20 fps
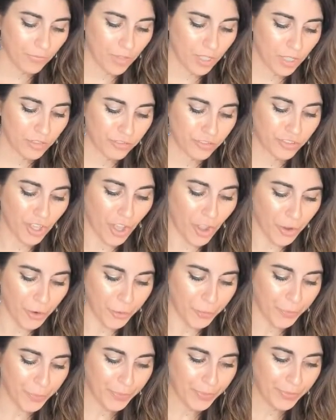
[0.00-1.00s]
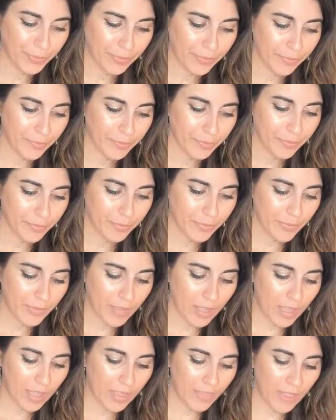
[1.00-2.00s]
So
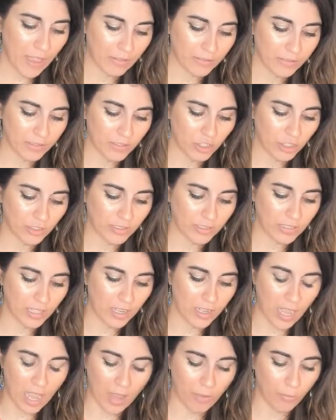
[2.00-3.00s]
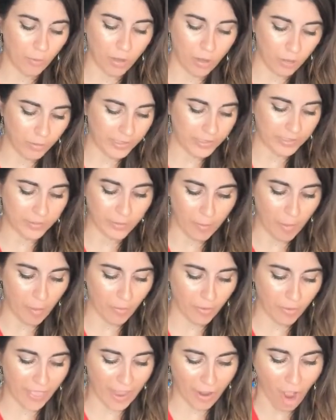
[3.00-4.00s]
that was just, I will always remember
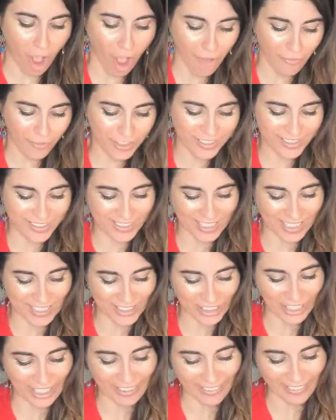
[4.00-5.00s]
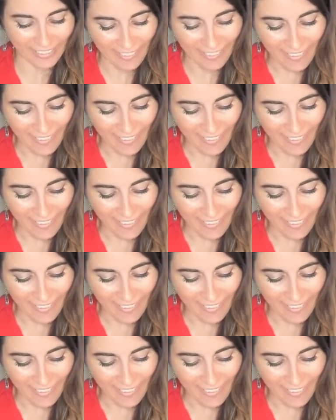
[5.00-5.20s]
that conversation.